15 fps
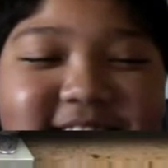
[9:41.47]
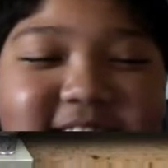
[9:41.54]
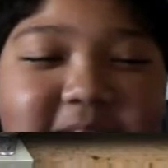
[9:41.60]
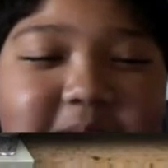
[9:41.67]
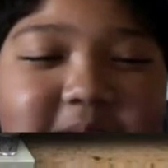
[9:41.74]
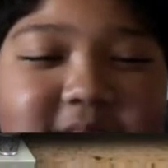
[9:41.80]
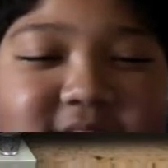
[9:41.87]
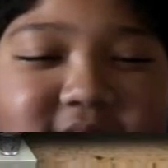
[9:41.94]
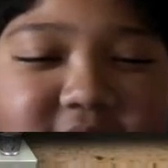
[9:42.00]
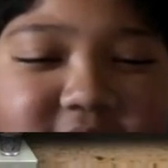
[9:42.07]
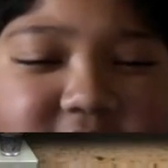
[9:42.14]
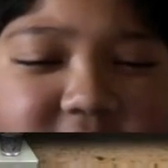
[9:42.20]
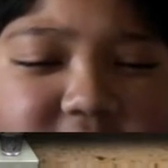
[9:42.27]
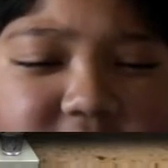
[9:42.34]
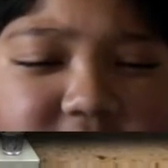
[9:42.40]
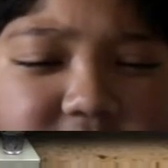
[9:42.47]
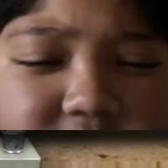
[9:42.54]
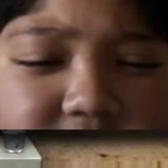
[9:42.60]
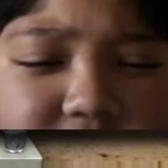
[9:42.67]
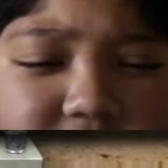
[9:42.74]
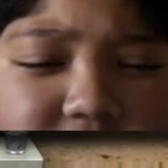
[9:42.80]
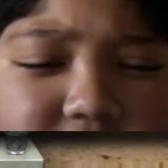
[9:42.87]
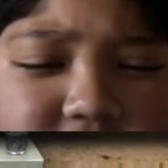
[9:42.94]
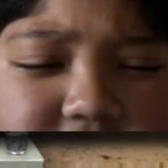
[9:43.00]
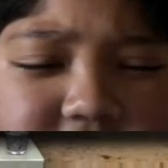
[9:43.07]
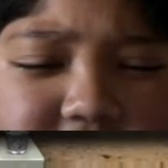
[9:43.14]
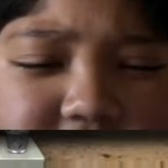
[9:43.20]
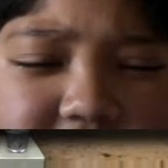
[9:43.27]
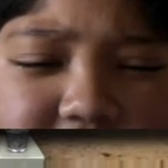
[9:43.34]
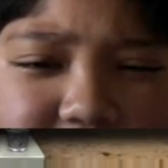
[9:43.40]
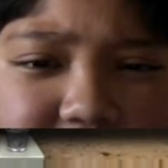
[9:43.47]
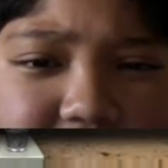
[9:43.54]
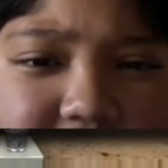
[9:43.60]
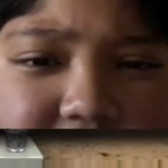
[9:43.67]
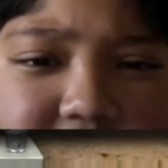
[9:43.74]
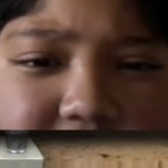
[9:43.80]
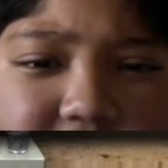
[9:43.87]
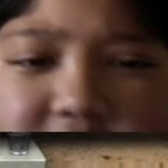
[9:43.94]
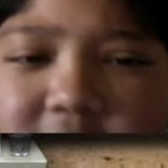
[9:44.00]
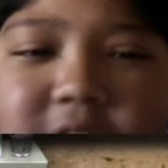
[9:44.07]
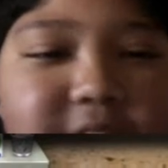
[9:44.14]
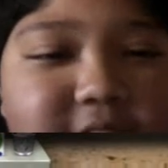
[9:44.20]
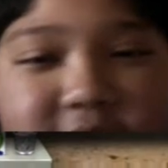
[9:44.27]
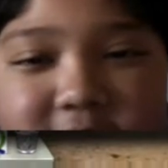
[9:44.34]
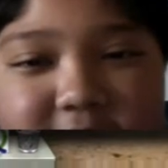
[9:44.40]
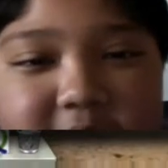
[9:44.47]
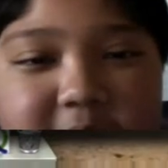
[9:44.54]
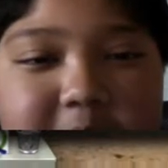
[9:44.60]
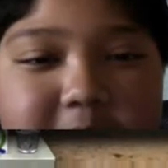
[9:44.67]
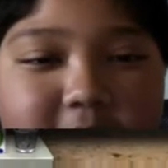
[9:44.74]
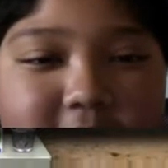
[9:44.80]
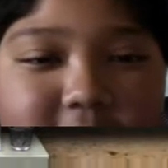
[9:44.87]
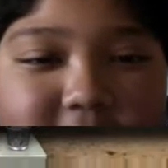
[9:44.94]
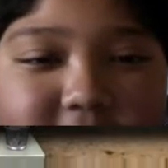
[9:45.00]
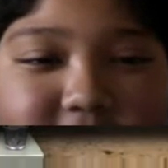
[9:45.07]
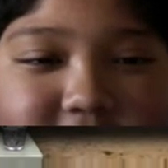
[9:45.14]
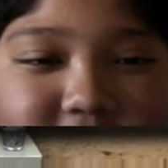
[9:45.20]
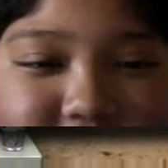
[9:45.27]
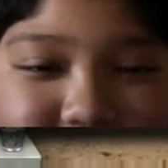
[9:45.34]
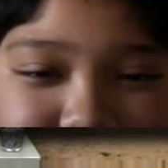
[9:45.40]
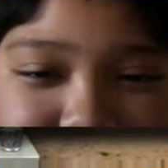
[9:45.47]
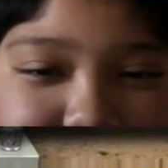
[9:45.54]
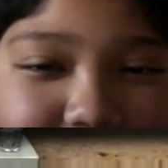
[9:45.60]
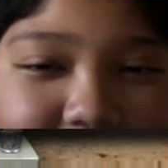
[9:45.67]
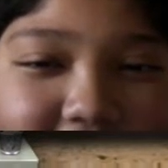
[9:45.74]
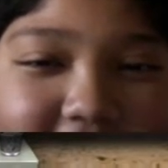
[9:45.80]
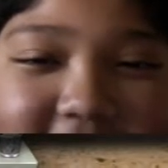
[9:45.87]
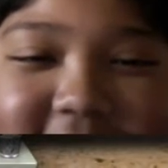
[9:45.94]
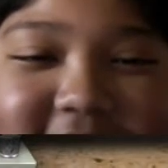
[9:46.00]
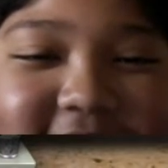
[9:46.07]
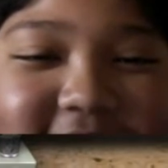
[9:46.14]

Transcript: Go machine. No, shoot. No, it's not named Bye.